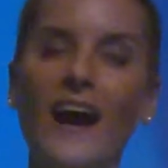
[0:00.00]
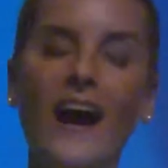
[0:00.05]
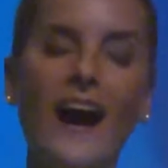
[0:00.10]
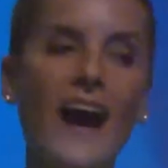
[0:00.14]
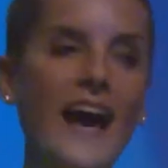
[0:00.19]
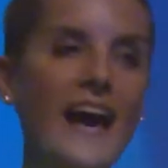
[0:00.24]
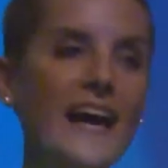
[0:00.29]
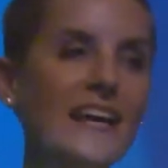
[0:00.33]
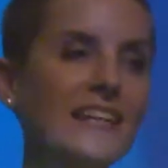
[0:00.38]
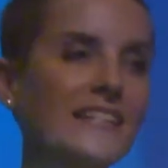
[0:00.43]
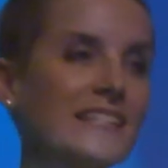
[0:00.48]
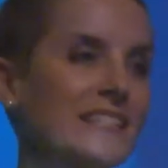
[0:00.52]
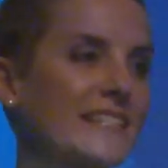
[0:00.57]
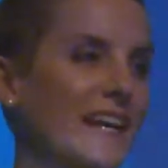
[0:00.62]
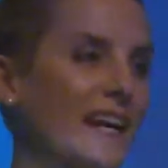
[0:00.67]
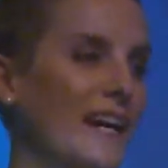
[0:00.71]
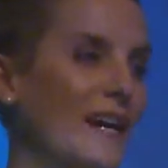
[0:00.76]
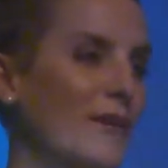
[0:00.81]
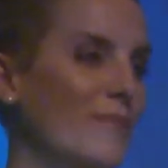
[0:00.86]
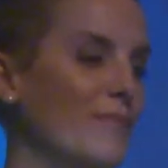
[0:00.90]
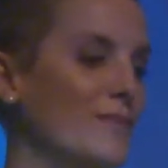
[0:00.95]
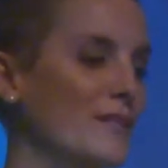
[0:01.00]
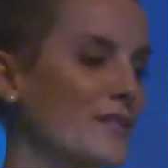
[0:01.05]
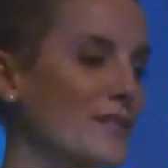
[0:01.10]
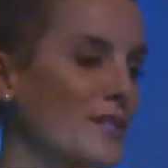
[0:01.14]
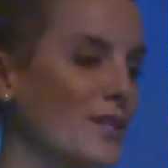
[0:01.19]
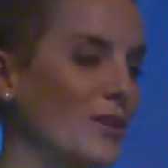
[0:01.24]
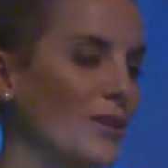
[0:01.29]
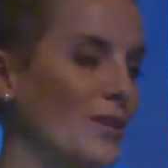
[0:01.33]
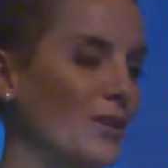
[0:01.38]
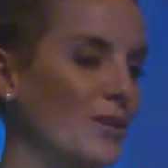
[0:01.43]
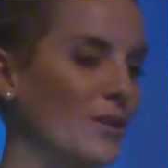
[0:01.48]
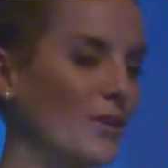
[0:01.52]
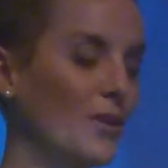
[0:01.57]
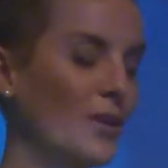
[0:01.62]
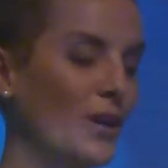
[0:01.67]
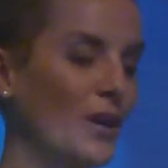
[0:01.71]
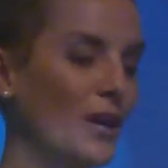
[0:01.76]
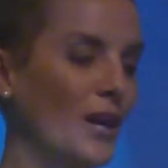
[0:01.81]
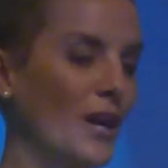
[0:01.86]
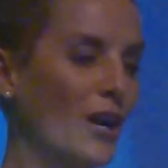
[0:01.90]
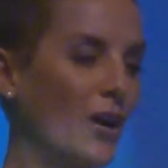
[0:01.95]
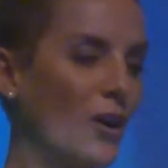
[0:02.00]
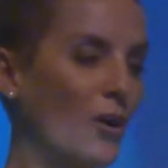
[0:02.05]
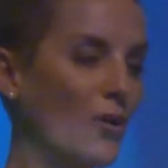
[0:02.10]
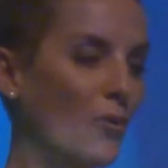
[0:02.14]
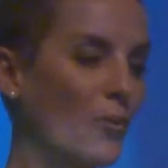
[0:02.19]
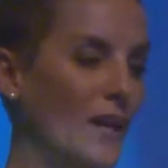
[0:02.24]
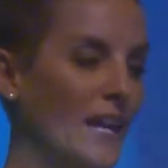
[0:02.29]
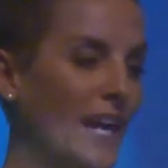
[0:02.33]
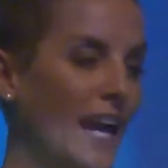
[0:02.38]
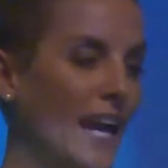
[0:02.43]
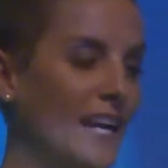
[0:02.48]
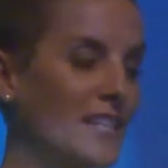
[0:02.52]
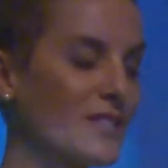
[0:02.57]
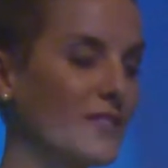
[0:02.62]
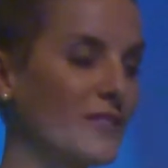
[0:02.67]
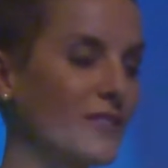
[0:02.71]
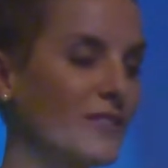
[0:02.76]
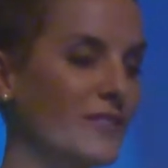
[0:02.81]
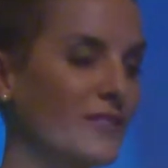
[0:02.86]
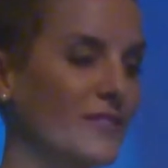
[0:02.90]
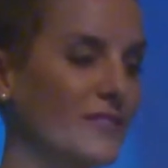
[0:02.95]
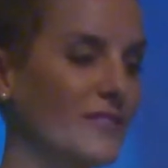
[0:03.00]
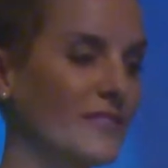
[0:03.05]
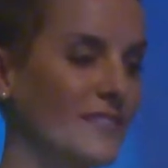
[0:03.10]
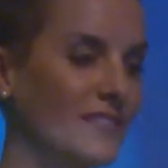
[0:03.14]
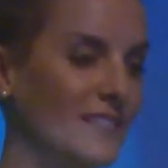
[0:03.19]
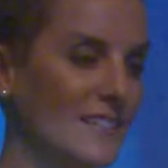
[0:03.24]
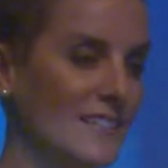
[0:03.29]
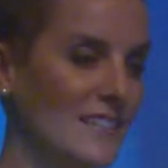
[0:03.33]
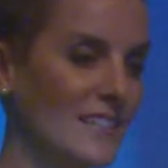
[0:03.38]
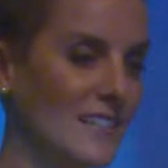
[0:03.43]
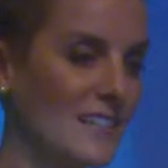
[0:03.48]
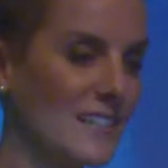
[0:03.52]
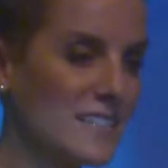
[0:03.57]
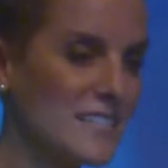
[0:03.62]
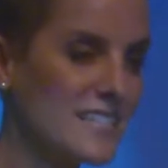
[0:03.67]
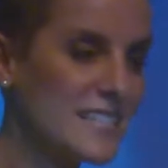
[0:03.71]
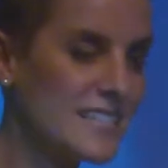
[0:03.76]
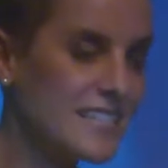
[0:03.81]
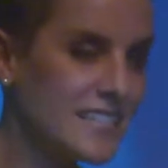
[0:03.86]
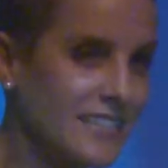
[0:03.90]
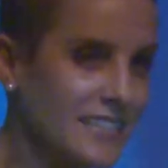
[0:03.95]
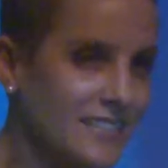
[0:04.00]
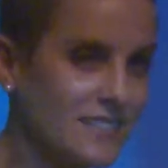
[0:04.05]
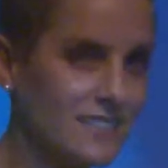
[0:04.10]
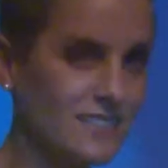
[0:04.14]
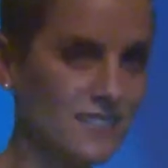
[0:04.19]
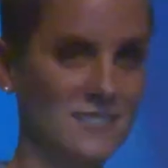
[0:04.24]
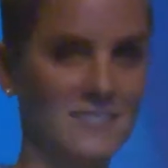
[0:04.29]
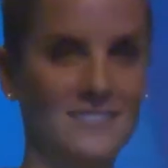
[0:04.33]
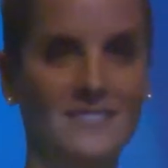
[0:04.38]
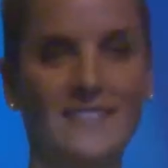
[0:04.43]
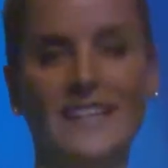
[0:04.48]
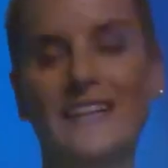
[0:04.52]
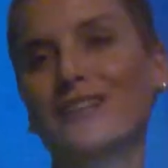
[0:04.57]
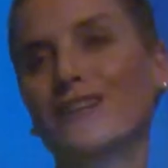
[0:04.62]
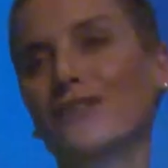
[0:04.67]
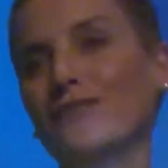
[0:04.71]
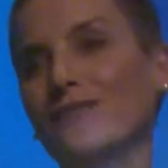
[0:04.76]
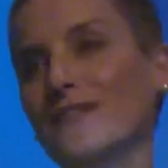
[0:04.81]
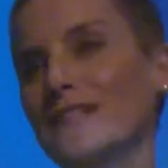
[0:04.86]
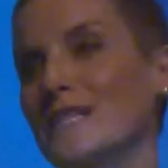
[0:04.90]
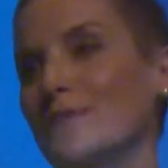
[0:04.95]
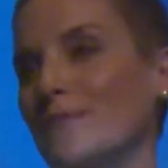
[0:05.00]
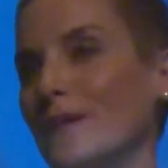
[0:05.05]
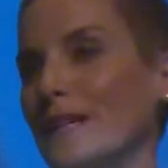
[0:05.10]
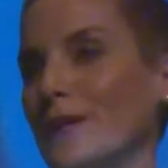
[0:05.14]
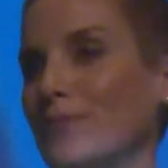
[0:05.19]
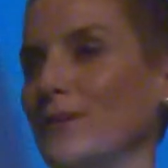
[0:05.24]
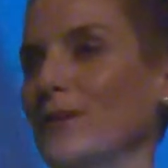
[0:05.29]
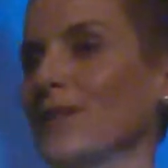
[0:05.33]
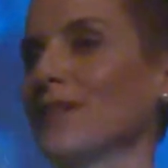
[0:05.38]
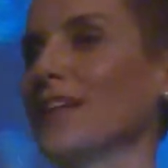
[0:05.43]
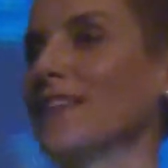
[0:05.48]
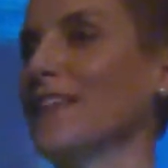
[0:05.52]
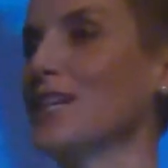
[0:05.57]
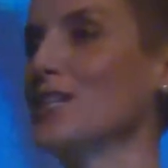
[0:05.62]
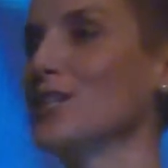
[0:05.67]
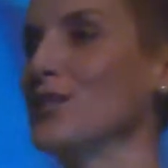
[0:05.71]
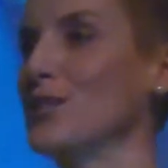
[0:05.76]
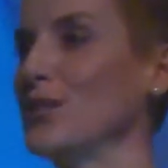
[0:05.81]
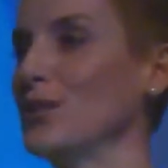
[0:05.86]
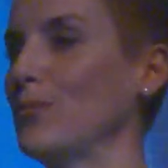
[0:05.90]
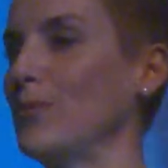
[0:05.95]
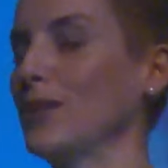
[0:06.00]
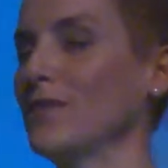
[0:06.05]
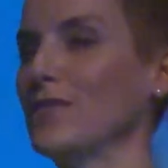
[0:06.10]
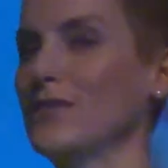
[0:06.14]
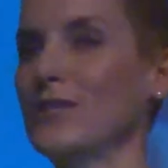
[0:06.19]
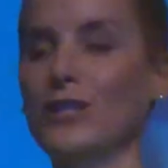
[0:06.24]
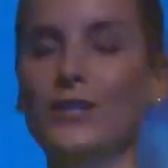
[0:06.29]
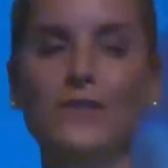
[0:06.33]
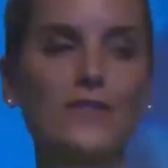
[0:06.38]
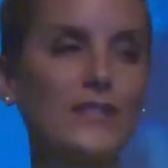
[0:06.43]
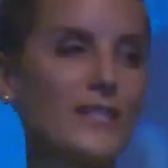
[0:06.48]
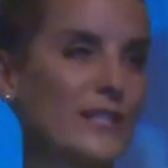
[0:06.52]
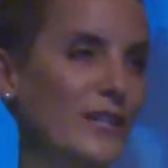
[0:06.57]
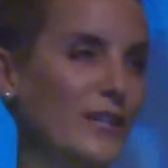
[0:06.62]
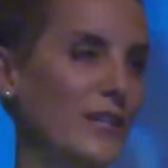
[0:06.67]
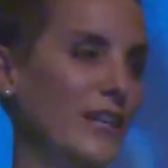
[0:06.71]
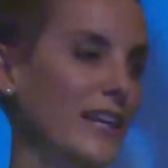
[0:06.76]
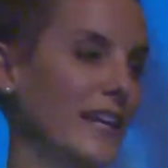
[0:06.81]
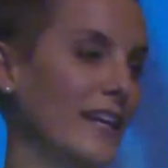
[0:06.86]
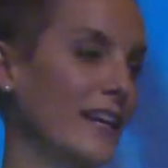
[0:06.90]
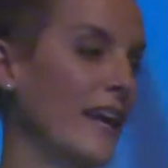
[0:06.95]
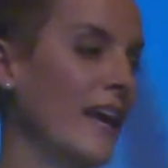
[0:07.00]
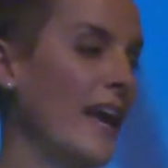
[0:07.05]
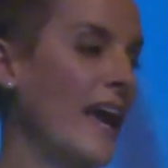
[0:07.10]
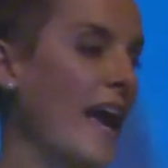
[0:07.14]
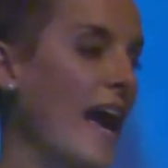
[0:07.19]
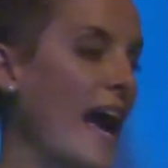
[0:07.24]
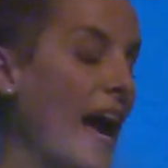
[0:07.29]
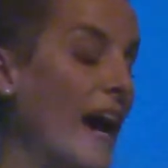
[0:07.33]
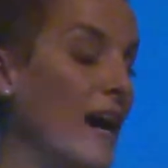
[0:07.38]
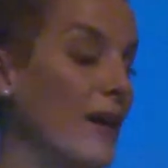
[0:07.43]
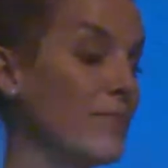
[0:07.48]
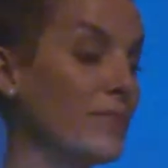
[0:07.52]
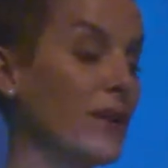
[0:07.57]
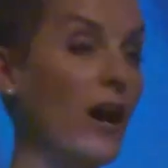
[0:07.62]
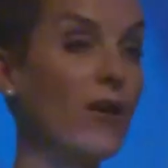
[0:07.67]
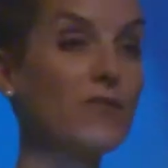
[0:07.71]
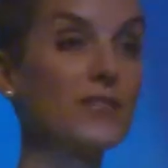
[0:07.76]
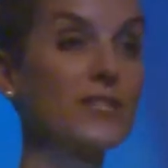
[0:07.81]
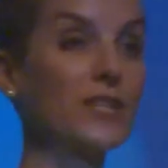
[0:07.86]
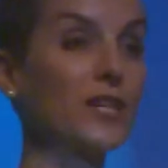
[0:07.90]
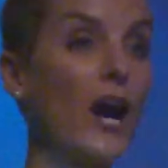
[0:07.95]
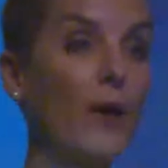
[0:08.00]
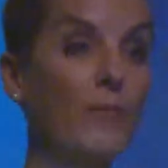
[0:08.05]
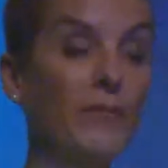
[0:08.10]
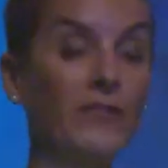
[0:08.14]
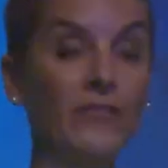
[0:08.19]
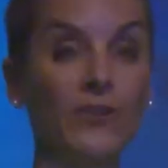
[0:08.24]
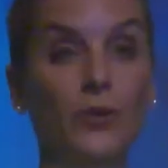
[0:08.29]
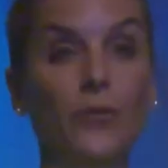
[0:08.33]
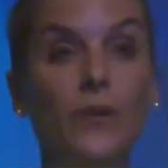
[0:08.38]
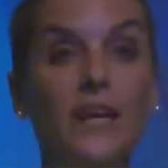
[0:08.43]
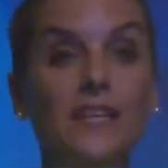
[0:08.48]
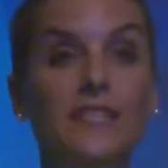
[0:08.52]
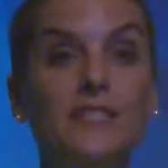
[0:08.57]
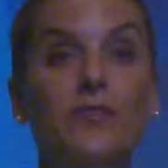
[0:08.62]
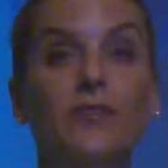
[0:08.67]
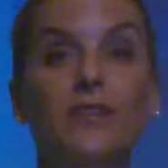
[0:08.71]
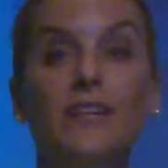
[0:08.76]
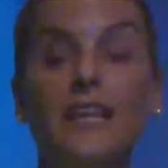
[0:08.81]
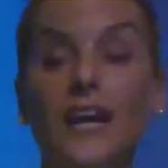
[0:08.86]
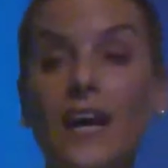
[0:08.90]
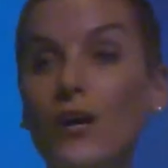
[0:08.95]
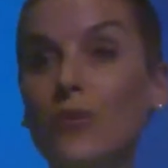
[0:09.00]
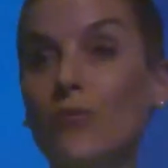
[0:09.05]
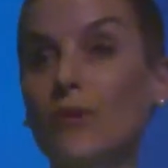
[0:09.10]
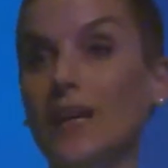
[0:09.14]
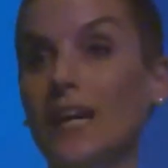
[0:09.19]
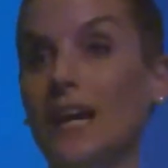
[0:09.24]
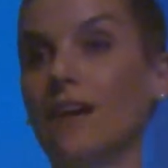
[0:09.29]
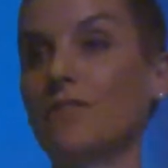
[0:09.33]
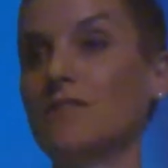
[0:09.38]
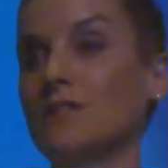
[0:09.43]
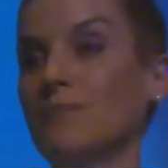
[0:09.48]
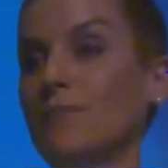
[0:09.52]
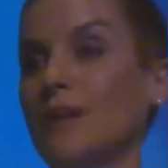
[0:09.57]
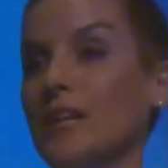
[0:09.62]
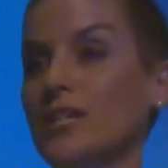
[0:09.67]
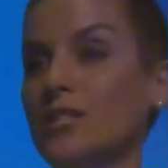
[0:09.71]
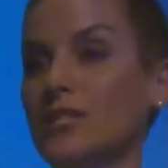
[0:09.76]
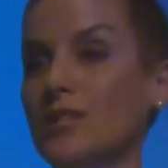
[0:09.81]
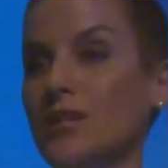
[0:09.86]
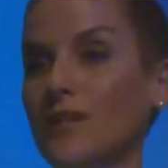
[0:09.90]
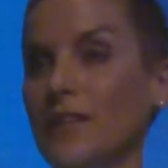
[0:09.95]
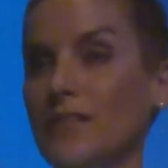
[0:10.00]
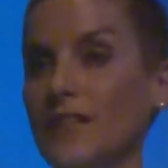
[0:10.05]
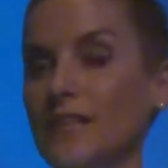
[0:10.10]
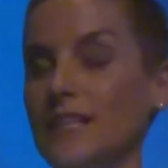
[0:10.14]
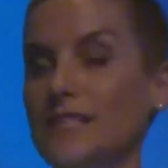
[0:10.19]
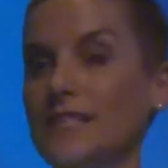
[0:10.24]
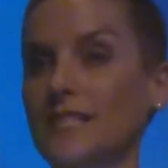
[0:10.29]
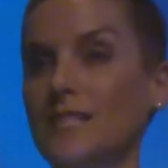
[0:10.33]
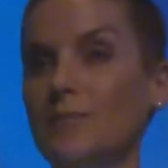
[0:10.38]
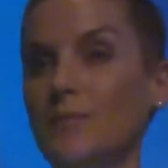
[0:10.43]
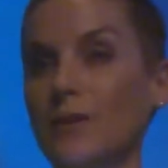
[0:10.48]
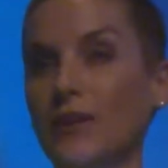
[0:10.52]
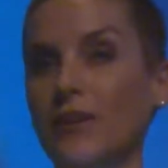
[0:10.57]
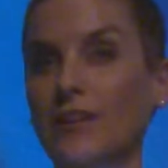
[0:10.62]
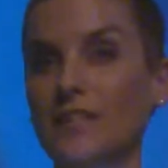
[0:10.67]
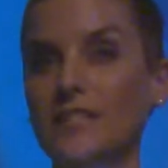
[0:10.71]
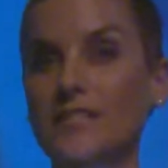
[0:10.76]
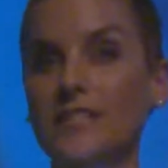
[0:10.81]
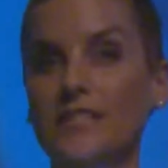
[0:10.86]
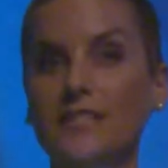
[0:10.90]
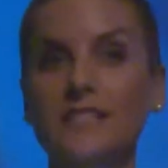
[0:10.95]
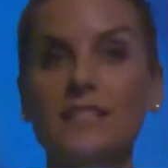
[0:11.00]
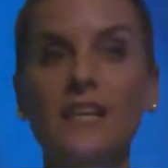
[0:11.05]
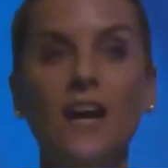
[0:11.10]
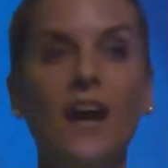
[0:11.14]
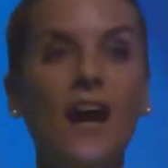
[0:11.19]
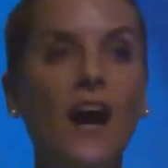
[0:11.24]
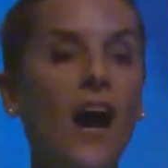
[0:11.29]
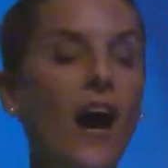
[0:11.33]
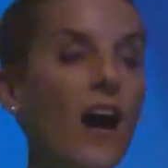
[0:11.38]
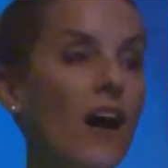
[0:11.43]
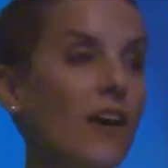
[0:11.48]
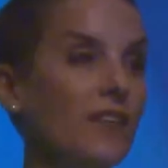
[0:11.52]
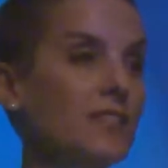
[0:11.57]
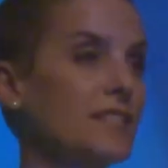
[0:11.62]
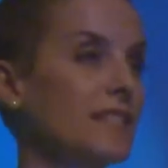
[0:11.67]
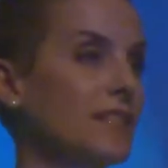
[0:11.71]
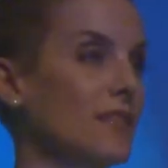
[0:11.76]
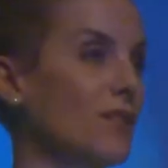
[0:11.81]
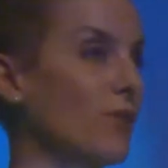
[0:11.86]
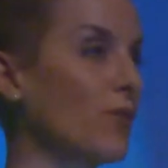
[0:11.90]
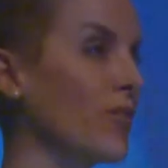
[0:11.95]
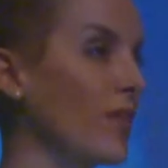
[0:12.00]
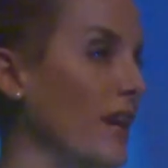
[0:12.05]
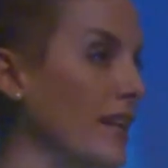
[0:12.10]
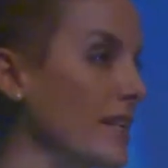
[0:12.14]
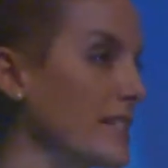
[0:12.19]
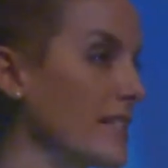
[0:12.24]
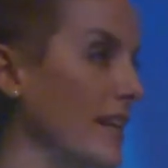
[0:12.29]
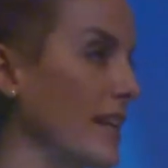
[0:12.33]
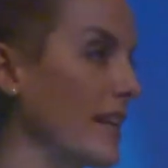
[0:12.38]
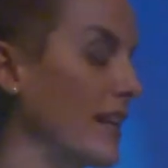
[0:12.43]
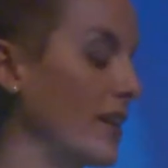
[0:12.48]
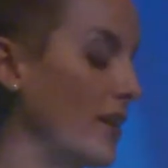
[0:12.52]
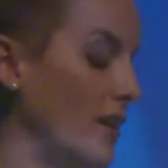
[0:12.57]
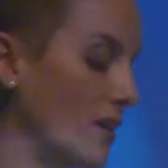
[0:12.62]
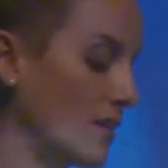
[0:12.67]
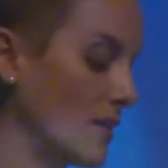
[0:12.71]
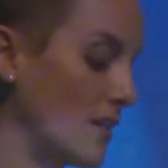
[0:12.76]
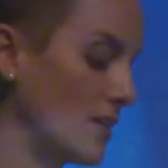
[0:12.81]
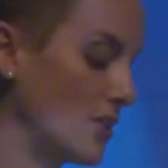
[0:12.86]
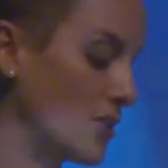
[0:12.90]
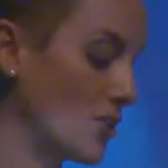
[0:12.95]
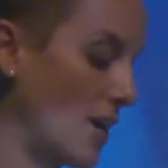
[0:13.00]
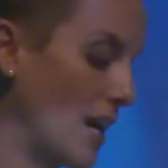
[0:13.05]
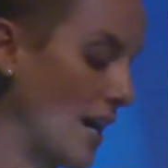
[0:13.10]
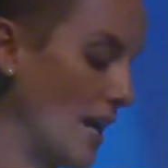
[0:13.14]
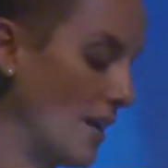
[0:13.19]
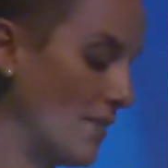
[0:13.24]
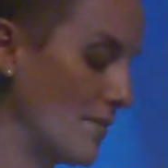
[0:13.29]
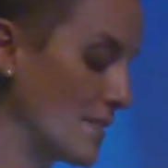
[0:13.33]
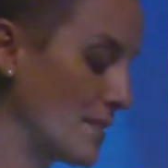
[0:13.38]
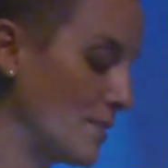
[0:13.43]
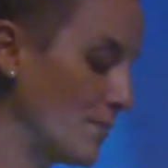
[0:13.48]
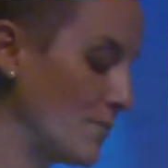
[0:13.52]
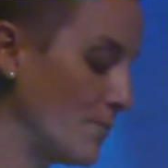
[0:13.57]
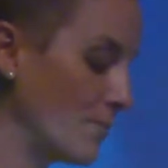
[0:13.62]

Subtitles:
And so we had to steal and convince people that they should do a bit of service learning. Now it's a common request, so now we have to make sure that these experiences are still authentic and not contrived.